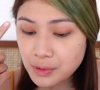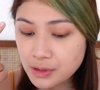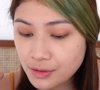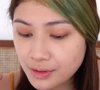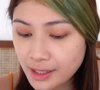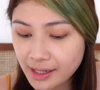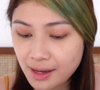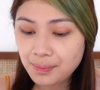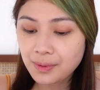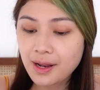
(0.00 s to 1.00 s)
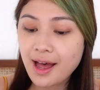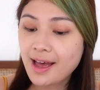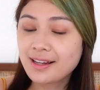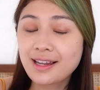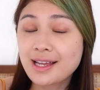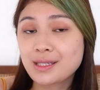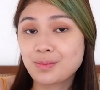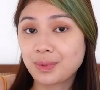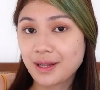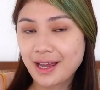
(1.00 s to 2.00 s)
Tapos ko nang i-apply, let's
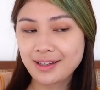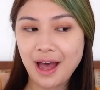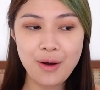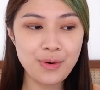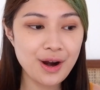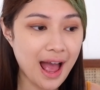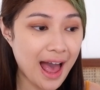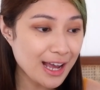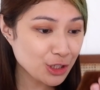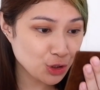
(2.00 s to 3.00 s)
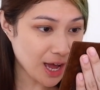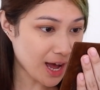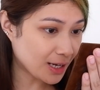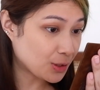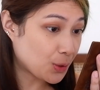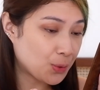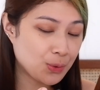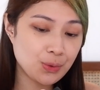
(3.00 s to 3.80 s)
blend our eyeshadow.